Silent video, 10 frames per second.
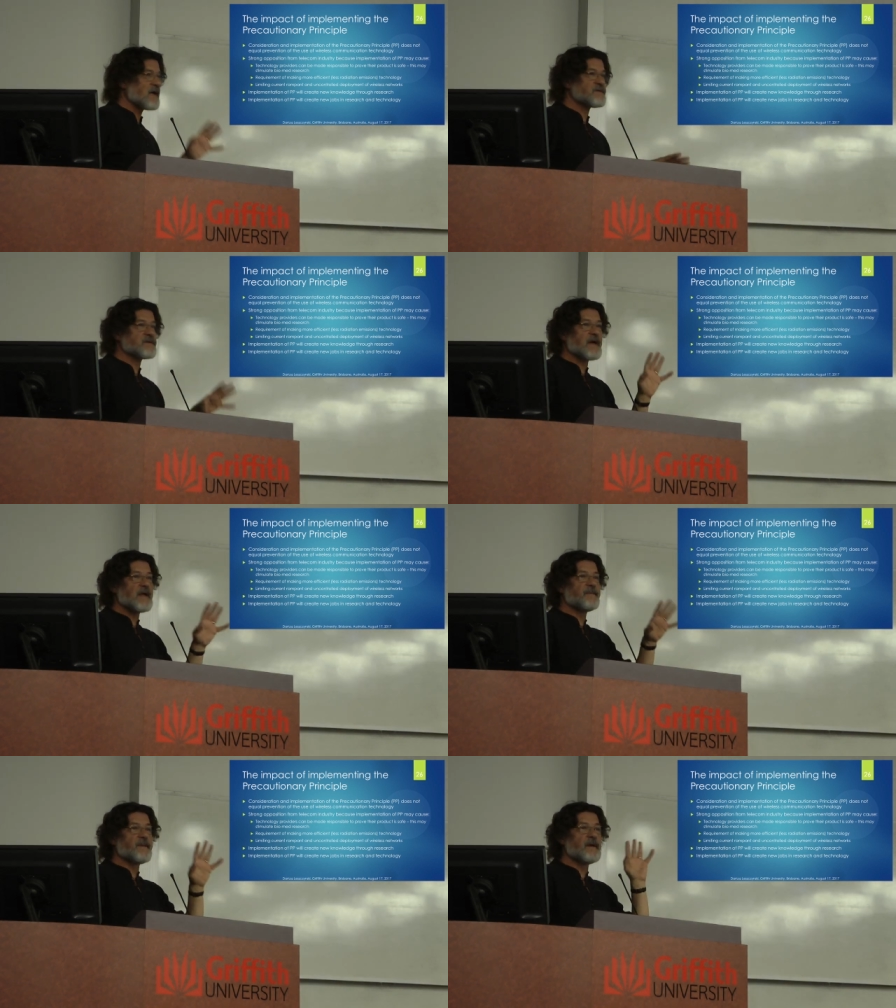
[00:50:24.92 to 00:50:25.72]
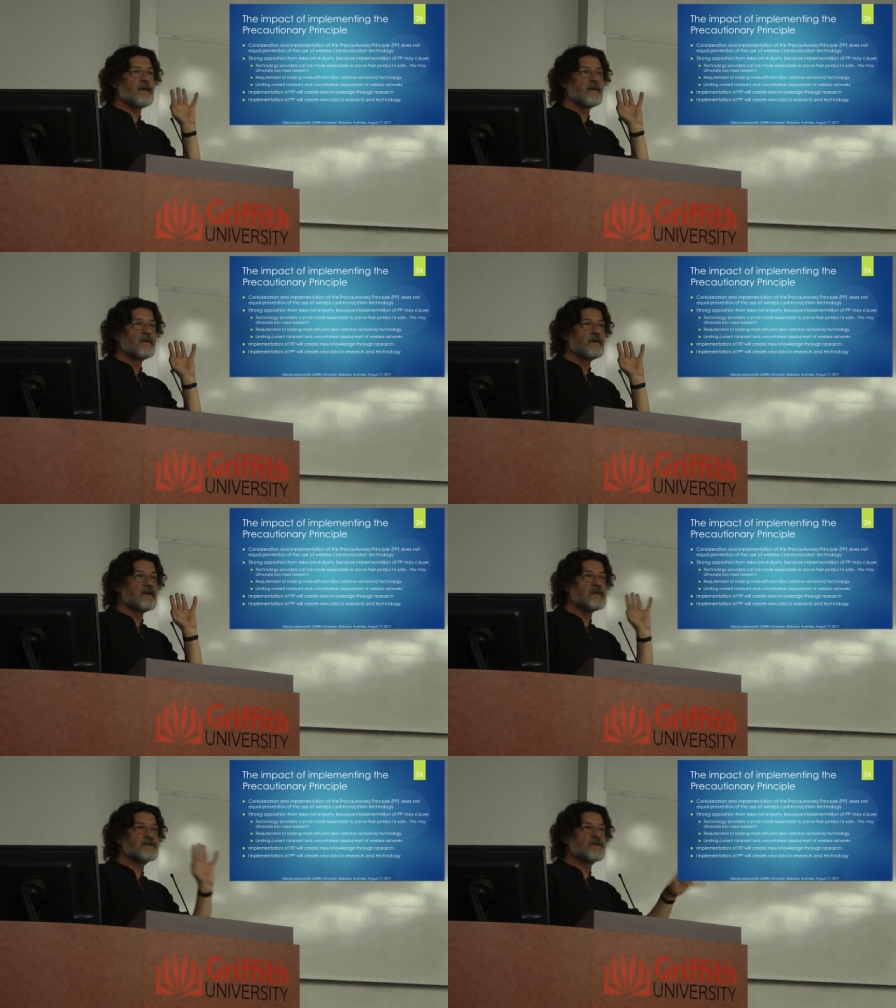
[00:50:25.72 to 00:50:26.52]
of gadget can be
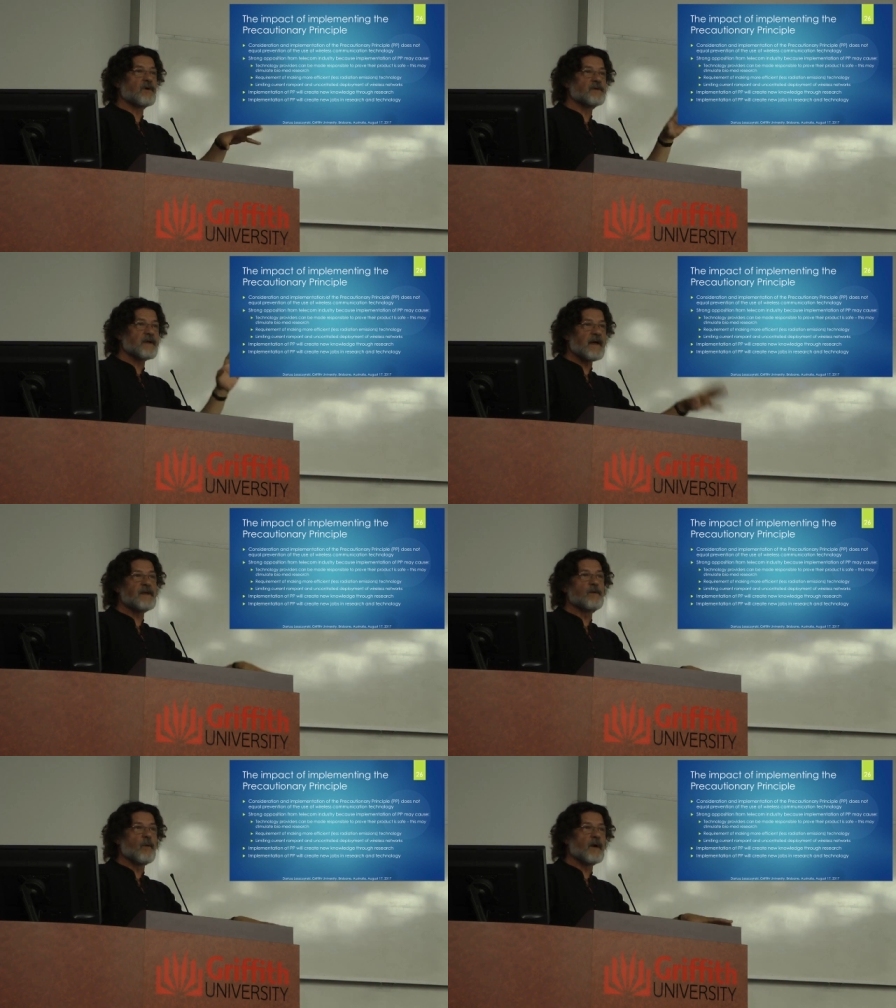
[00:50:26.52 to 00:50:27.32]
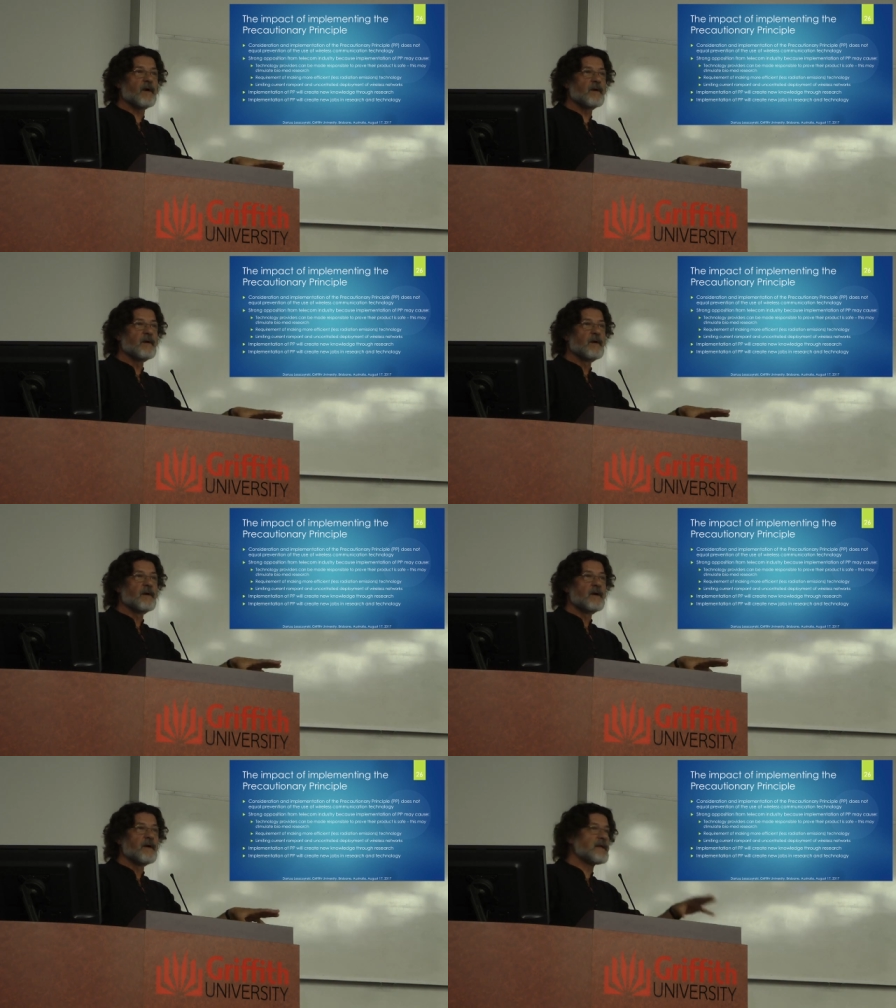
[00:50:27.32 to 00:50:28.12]
installed anywhere
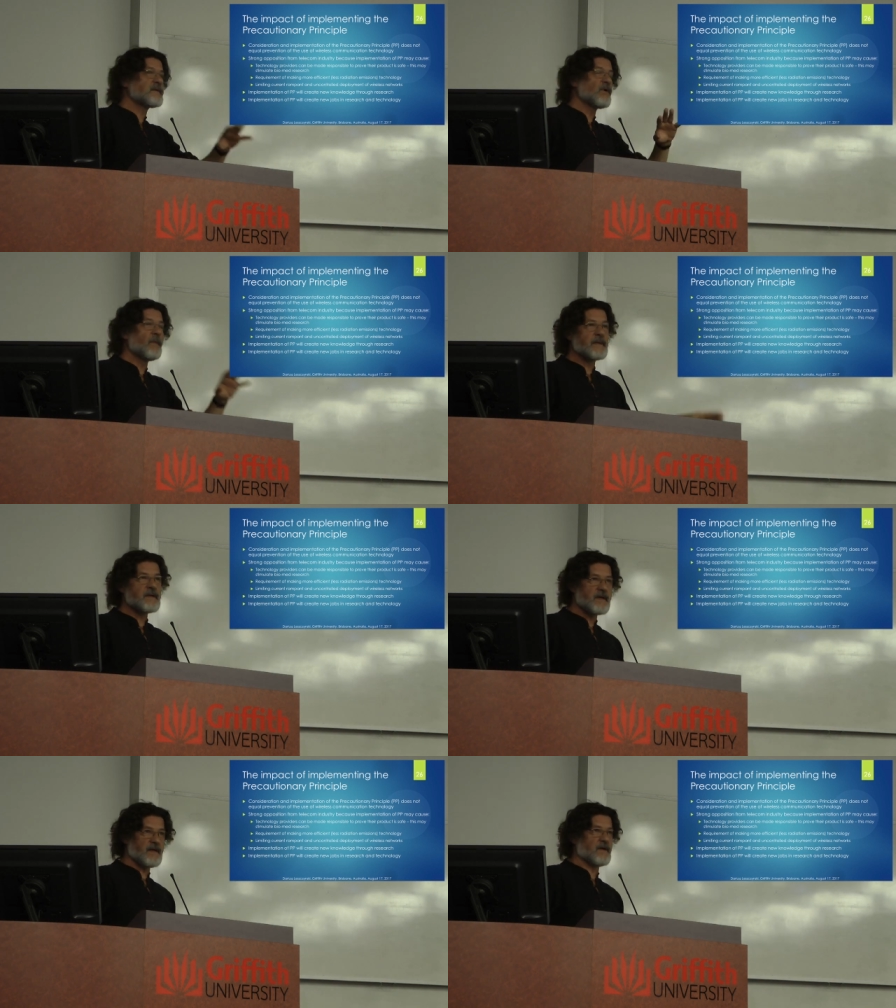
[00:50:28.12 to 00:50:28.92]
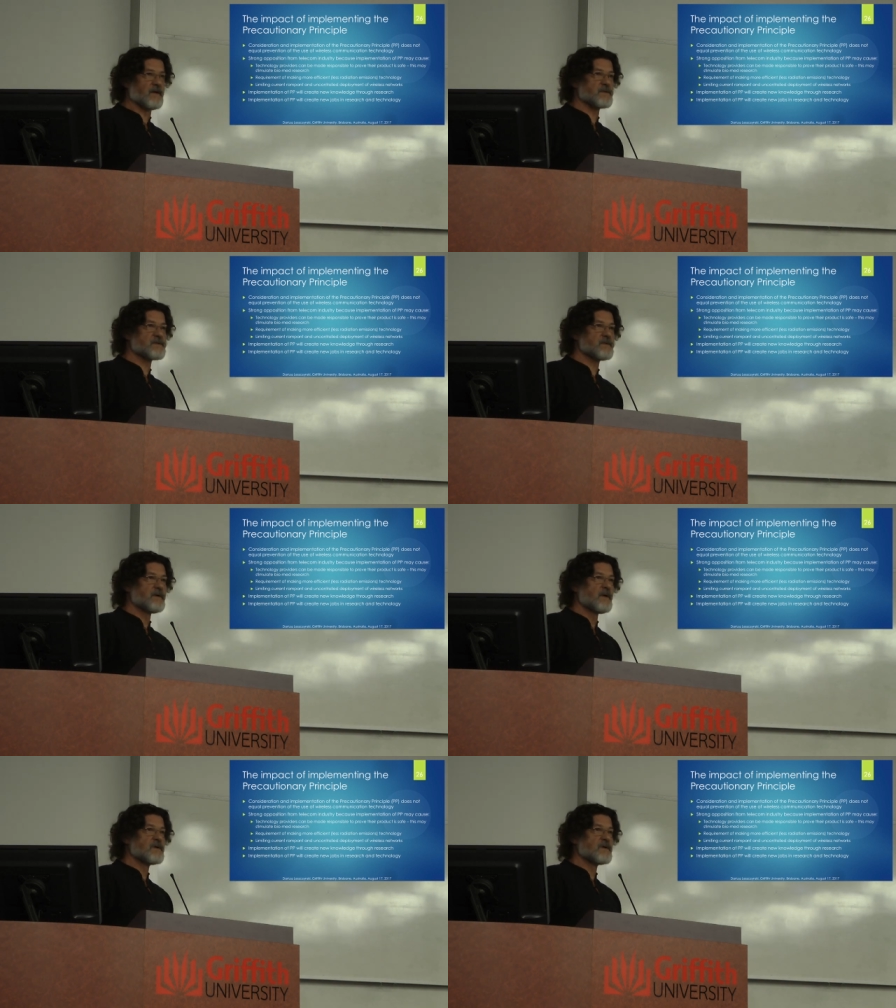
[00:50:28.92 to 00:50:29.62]
and nobody cares.